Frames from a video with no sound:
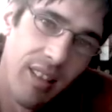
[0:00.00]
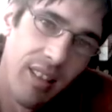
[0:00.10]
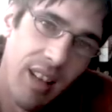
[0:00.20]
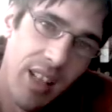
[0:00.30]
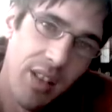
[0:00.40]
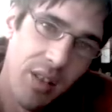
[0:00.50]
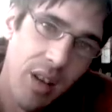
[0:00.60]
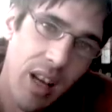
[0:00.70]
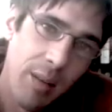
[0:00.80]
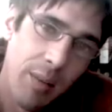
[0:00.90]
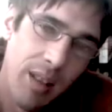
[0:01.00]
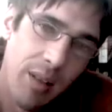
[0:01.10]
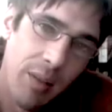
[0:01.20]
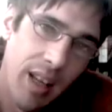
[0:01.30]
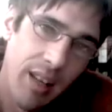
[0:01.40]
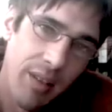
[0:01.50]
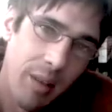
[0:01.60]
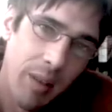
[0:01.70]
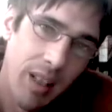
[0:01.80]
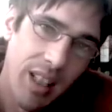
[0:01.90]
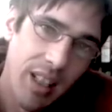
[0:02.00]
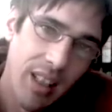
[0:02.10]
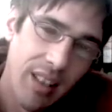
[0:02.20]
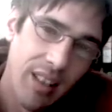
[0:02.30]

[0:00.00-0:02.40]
I should try to be the way everybody